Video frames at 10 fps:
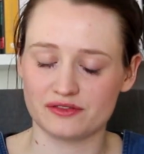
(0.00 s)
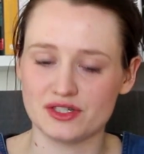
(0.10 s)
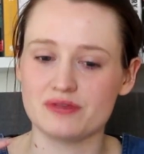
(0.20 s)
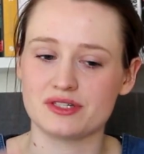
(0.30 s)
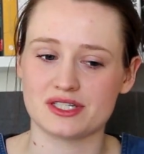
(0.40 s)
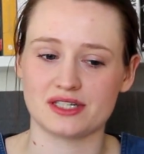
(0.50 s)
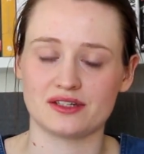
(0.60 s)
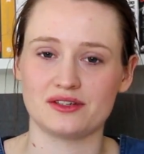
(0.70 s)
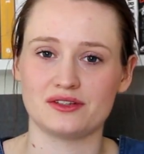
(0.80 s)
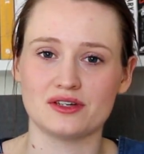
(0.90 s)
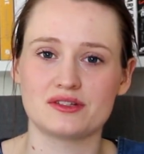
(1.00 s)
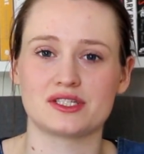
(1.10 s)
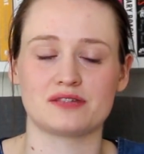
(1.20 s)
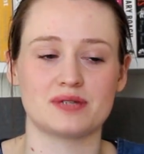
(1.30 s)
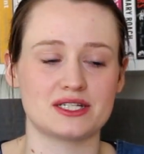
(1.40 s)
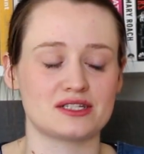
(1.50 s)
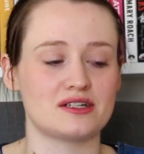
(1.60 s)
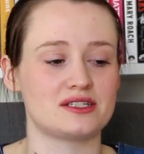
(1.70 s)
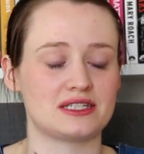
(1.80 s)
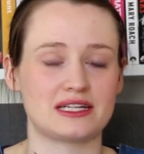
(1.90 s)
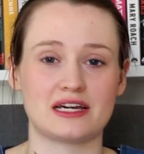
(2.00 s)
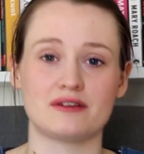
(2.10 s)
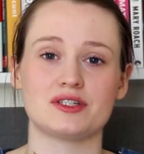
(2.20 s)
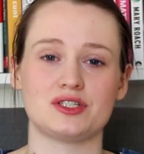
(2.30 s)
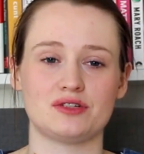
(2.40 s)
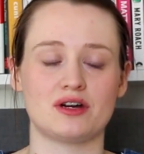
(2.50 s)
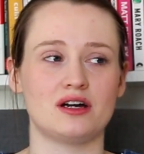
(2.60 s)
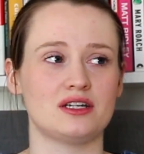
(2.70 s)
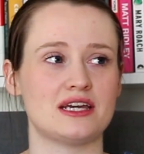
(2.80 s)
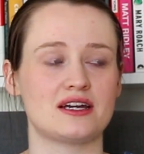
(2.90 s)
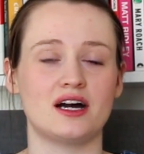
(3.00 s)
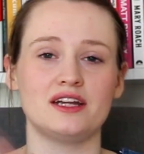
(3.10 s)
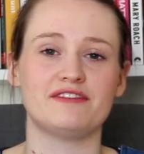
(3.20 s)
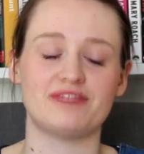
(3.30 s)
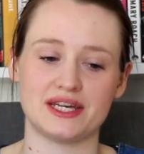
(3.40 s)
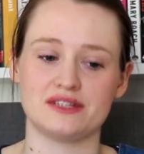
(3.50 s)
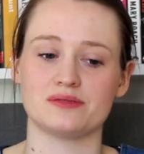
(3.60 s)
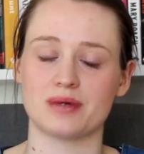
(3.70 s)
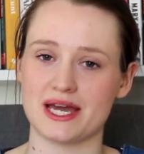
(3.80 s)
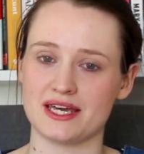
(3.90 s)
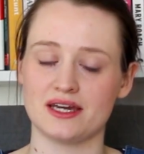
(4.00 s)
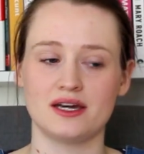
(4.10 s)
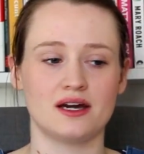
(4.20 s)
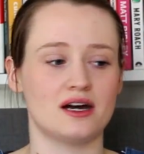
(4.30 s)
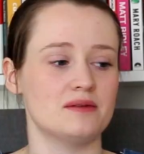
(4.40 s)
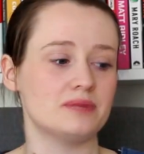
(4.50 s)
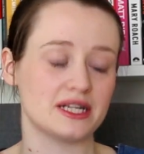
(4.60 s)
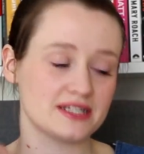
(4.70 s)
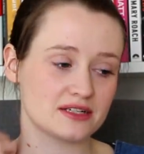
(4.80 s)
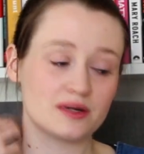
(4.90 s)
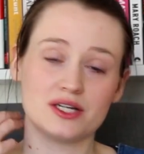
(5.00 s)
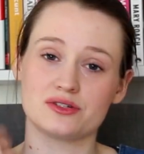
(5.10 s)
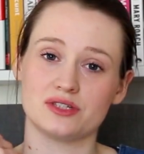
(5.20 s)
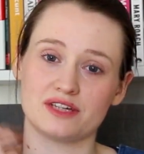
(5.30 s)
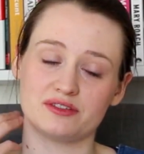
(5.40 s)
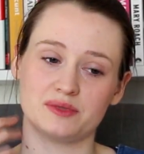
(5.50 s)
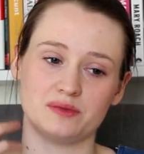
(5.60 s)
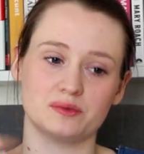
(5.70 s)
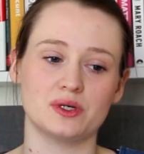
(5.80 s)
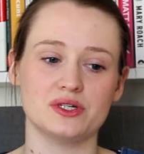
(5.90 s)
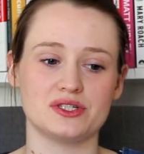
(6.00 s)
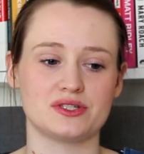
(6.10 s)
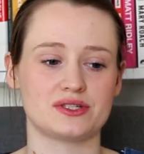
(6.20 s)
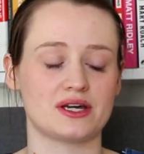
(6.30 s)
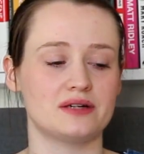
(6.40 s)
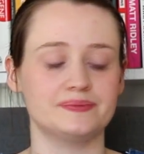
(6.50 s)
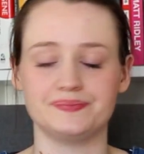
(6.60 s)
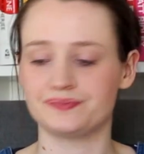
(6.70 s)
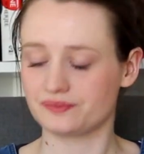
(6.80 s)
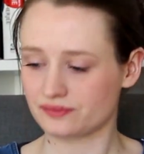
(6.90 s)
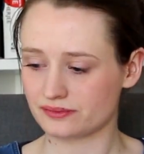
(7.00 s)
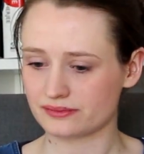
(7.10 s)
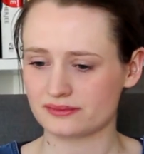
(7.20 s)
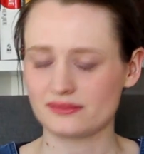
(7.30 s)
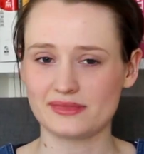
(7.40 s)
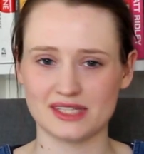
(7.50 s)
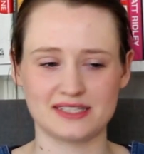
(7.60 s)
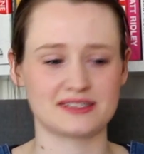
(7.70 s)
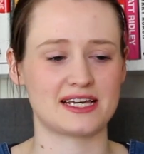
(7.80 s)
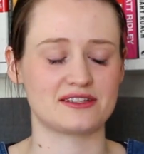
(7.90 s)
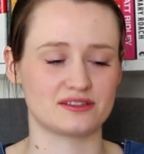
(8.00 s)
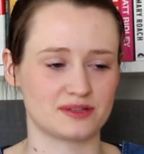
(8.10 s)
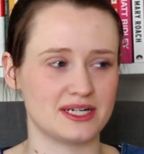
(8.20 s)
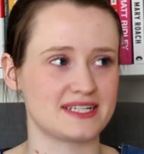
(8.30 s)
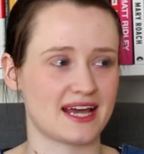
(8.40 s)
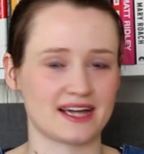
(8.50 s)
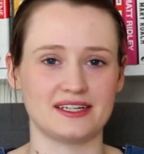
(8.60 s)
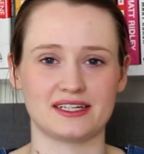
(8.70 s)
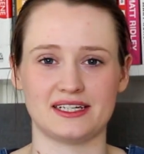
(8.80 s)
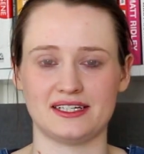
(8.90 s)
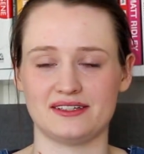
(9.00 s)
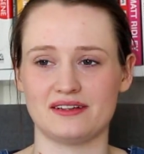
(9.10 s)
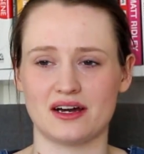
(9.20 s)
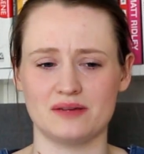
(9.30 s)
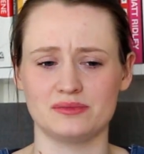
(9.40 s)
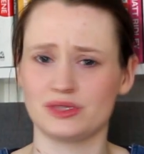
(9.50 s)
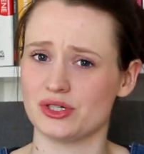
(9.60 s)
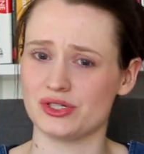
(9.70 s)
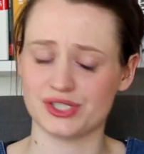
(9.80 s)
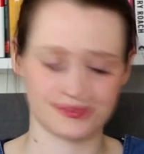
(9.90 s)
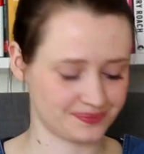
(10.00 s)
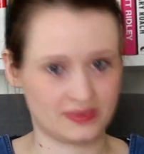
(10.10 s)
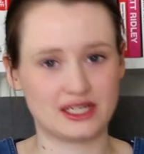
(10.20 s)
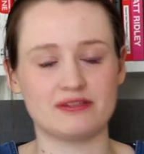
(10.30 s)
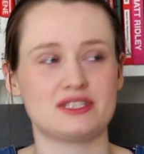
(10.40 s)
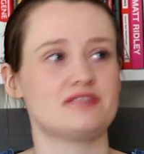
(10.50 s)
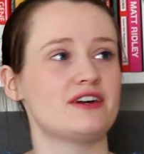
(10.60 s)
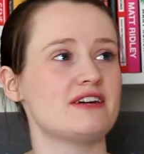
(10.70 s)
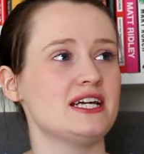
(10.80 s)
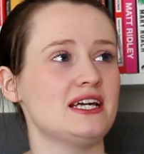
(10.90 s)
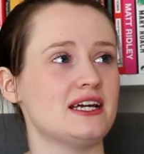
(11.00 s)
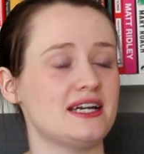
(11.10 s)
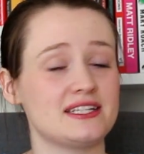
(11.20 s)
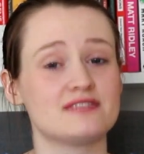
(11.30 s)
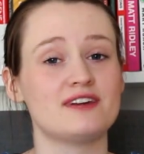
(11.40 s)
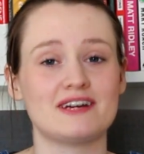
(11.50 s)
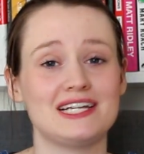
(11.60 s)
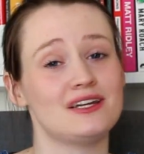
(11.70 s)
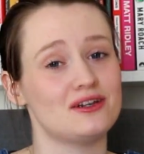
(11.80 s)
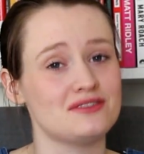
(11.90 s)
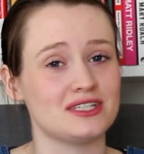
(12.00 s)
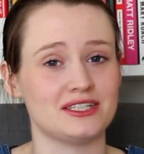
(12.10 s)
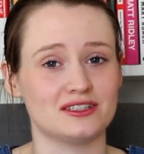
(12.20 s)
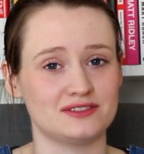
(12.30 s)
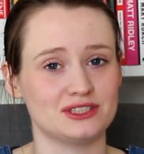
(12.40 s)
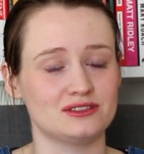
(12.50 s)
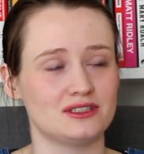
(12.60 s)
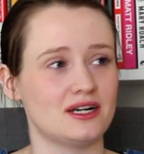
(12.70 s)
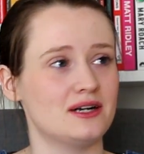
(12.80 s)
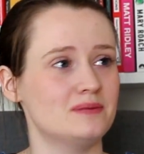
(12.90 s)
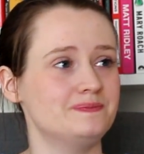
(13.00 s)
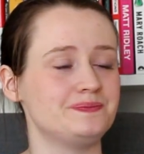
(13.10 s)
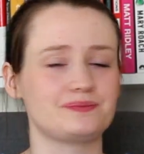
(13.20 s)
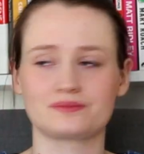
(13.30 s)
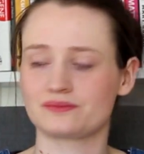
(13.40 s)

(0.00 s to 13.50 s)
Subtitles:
of noticing the words and noticing the language. It kind of fades away. But I did quite enjoy that for what it was. As I say, sort of quite technically good. Now, it's a very lonely novel. I